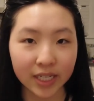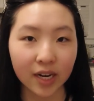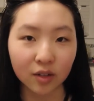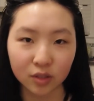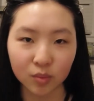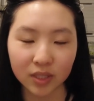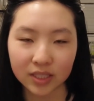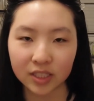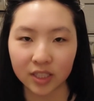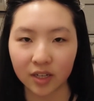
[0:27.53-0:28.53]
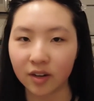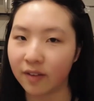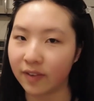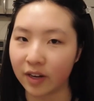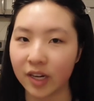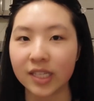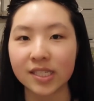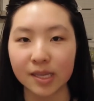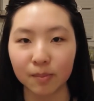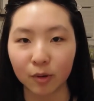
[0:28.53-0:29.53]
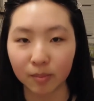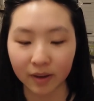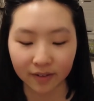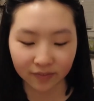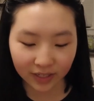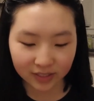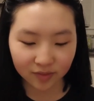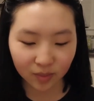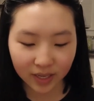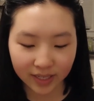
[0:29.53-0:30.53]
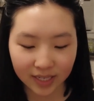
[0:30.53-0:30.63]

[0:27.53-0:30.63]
I also want to share a very simple but effective one.